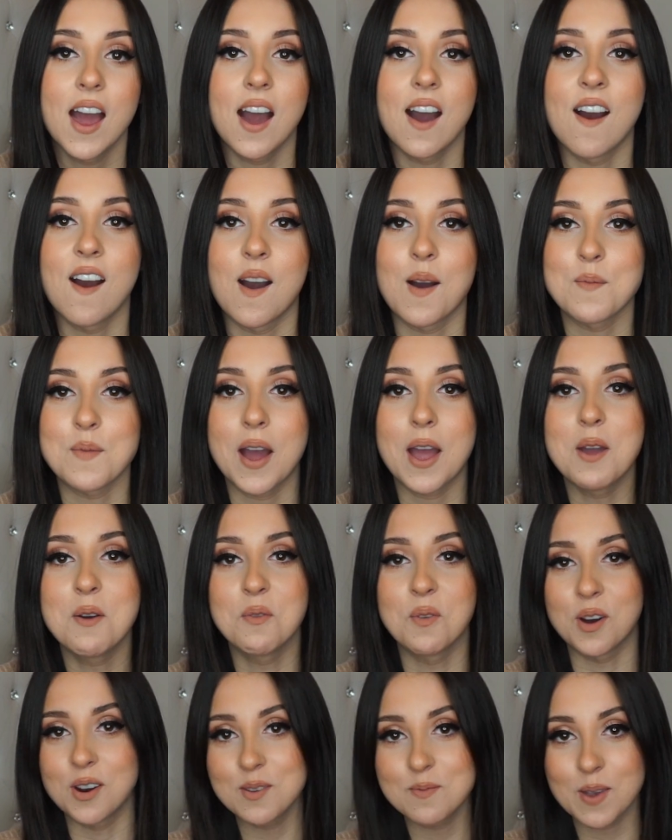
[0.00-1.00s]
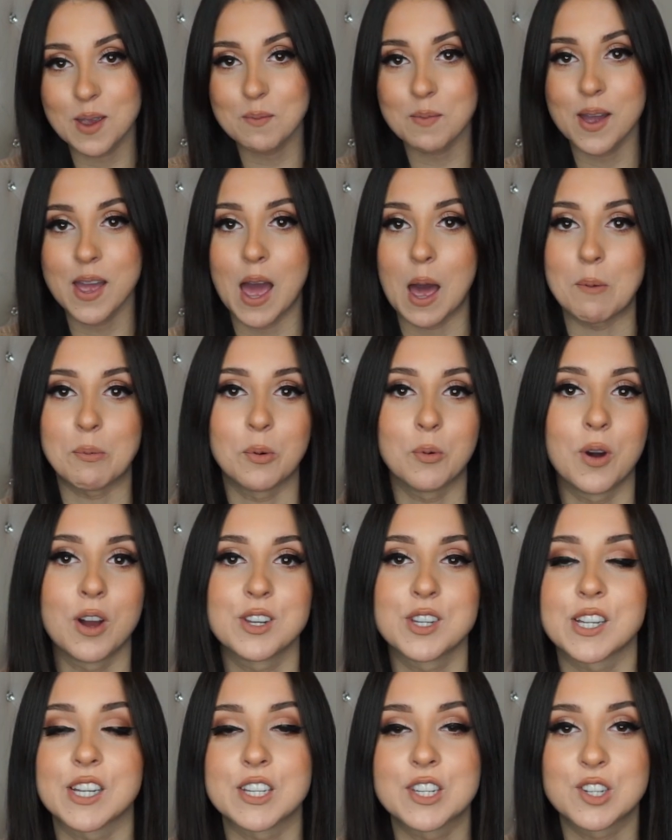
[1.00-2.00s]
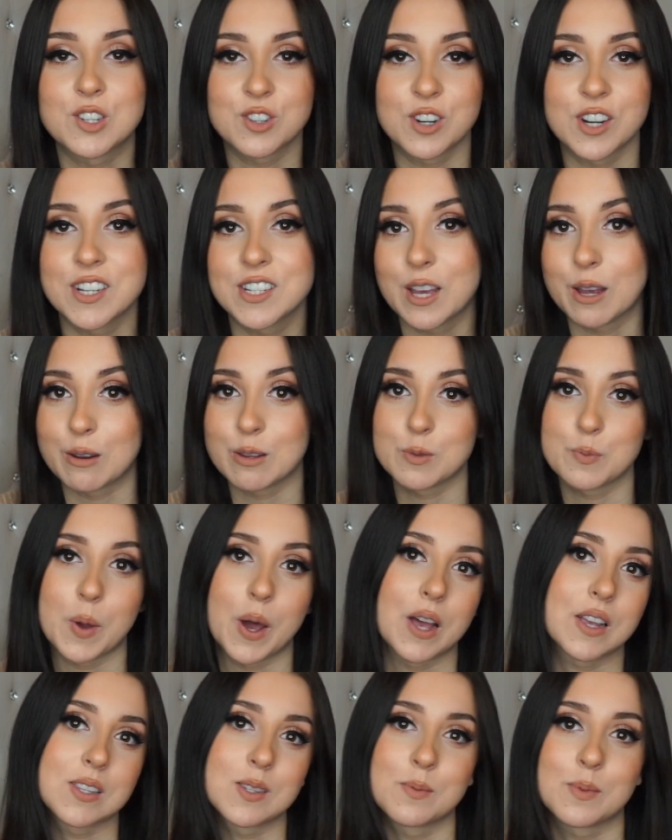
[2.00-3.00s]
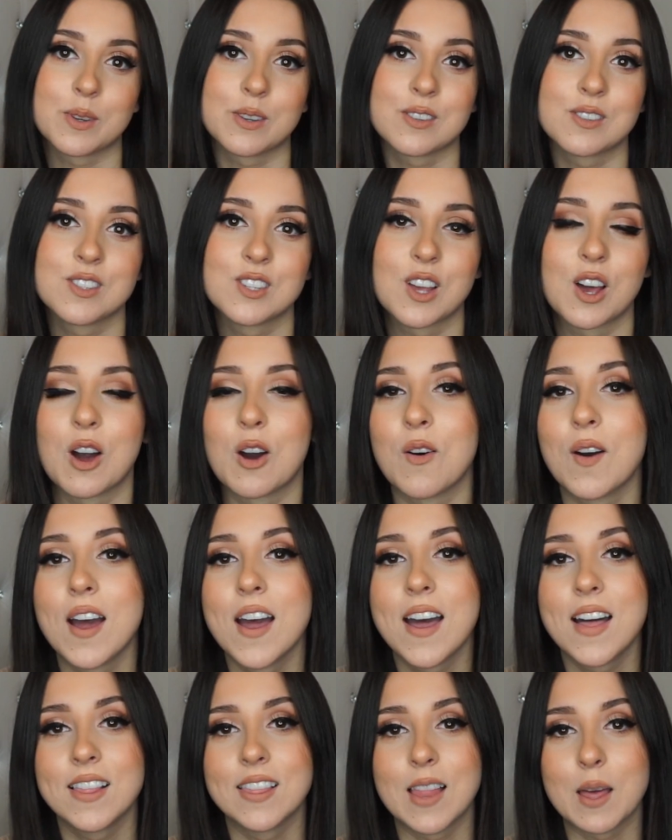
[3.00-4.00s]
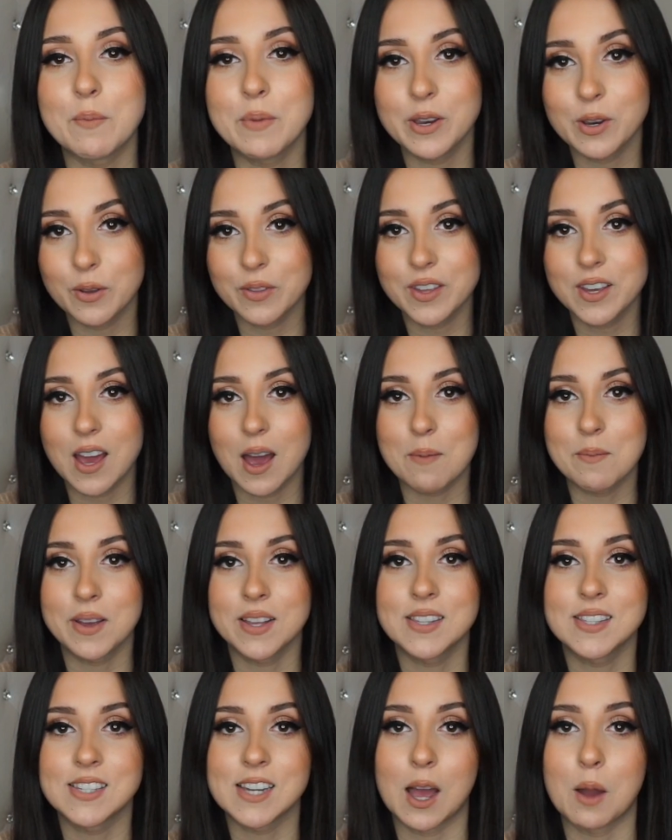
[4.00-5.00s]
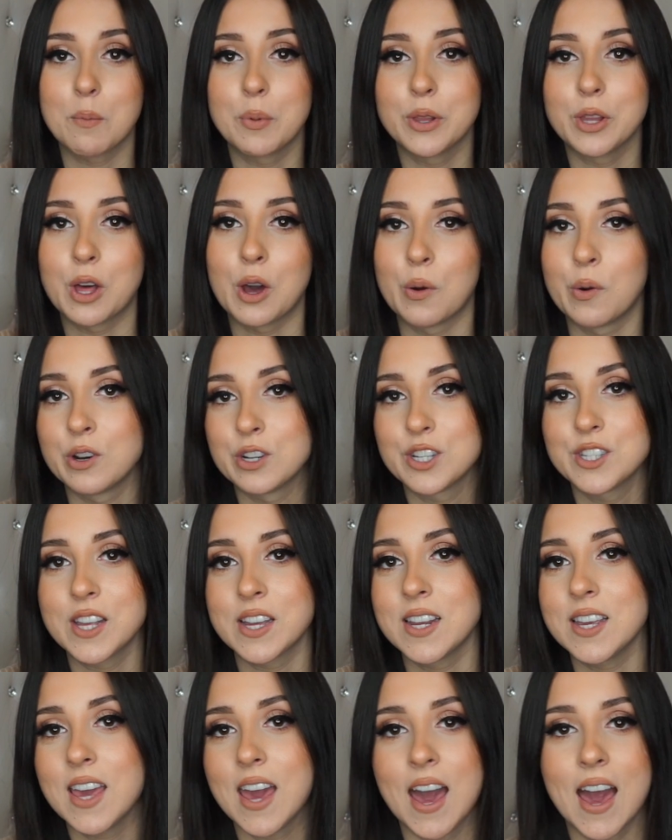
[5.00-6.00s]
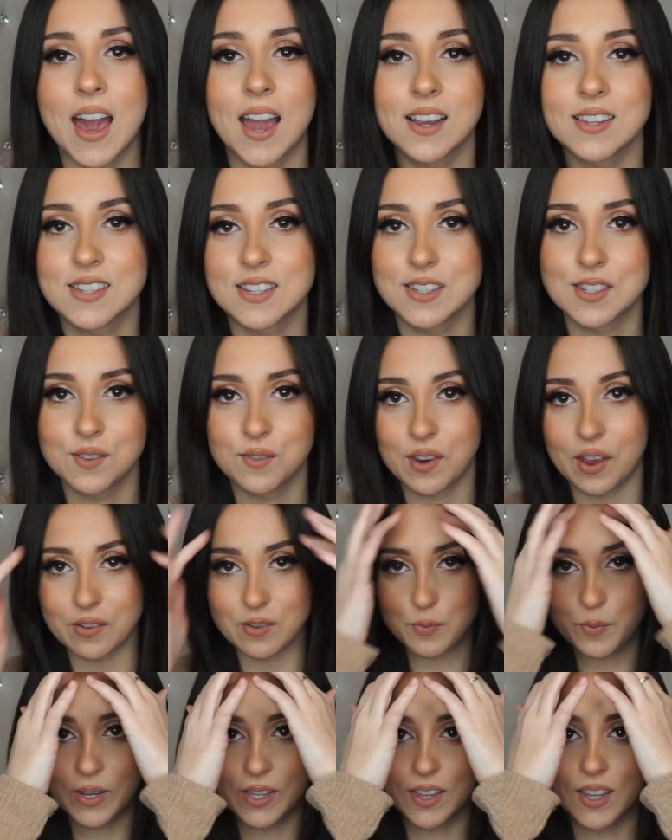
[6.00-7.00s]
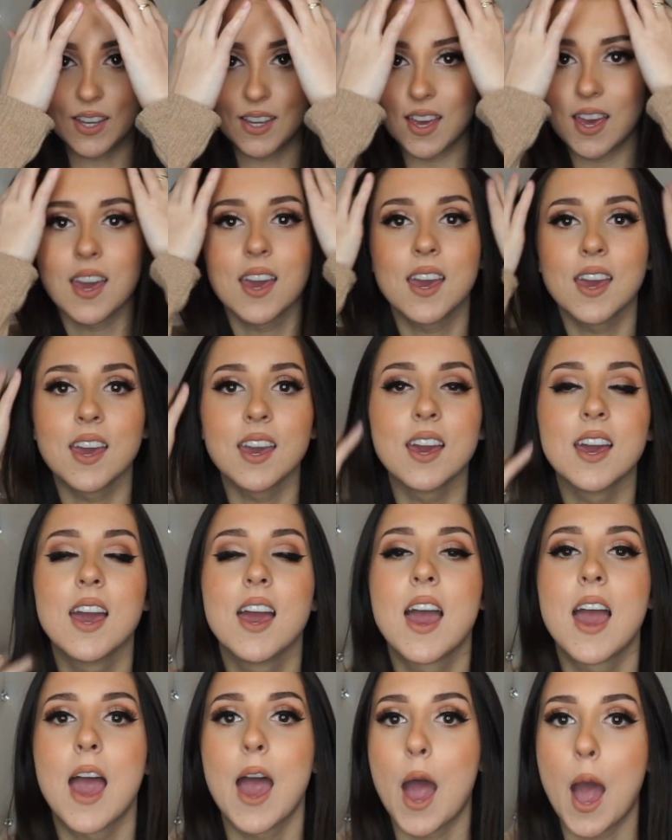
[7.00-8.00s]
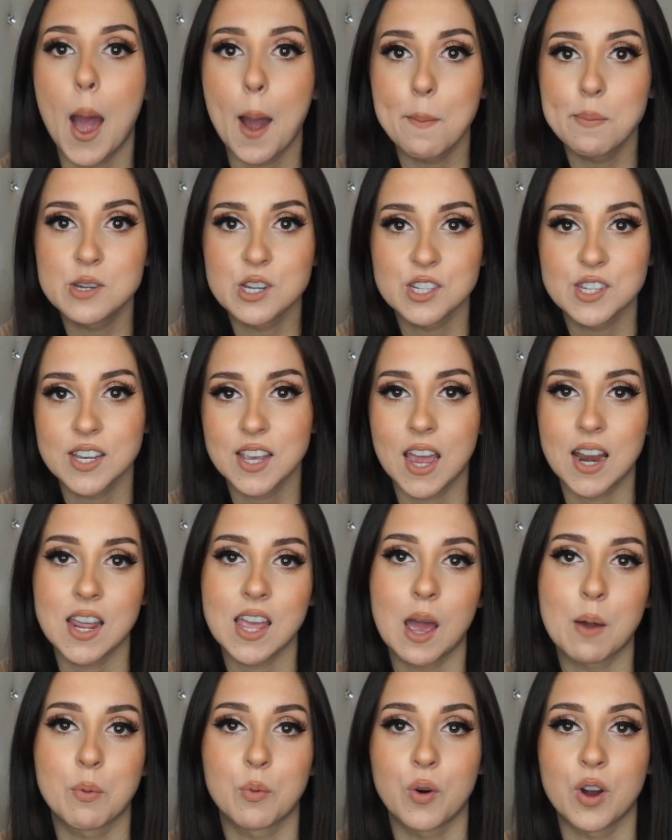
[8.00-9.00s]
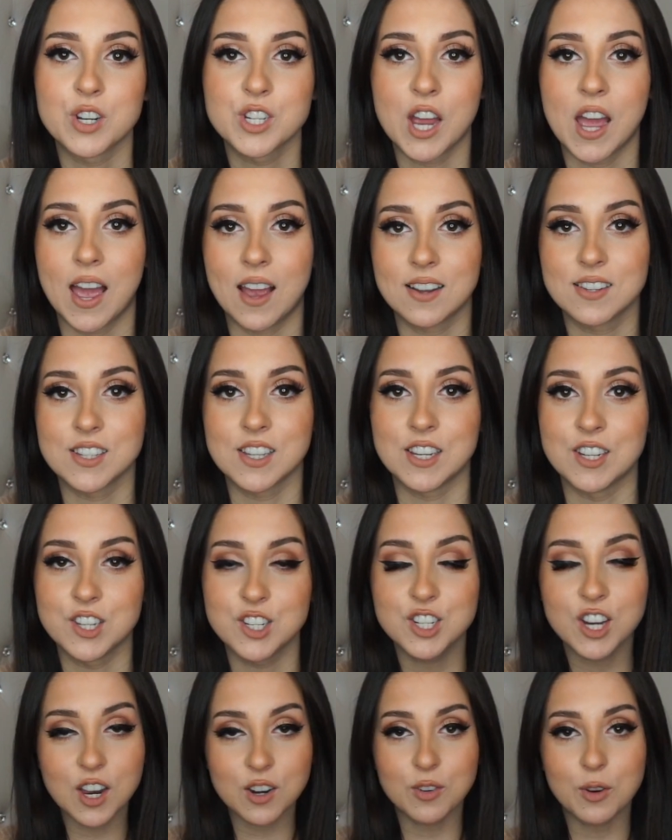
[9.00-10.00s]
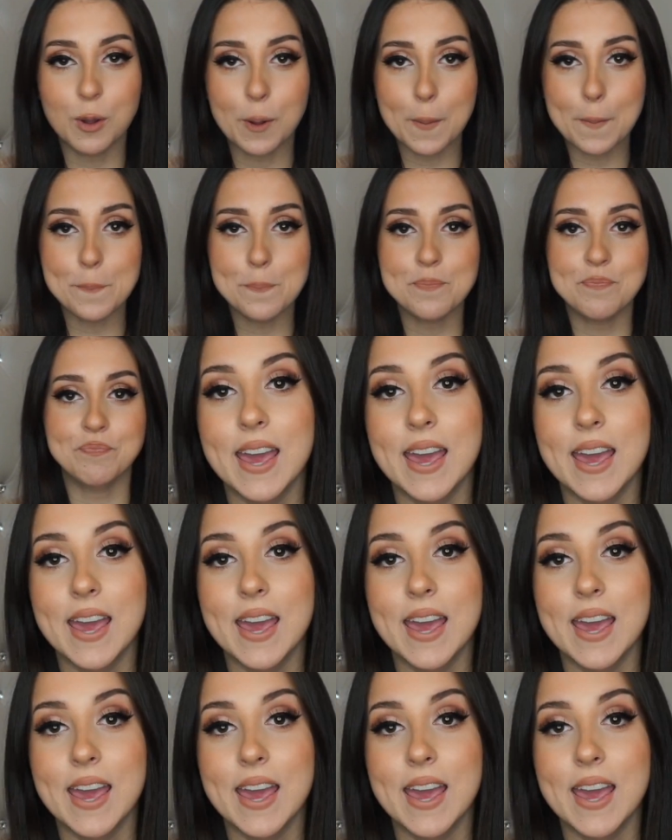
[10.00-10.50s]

Um, I want to make my Apple Watch like as tricked out as possible, so let me know in the comments down below, or just any hacks. It doesn't even have to be like a app, just like any Apple Watch hacks in general.